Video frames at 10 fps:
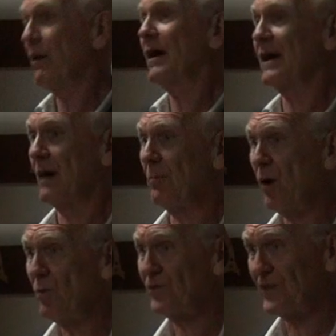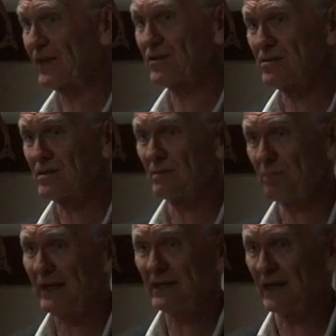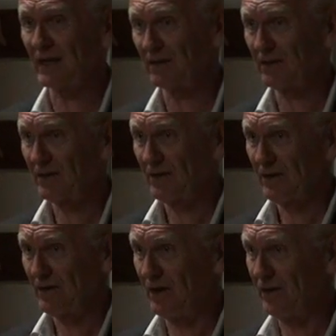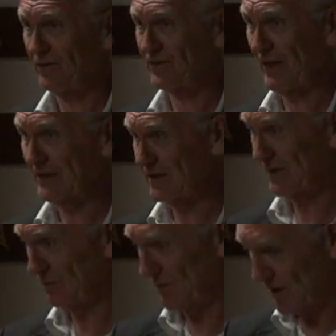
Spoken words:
buy up whole sections of the banking sector that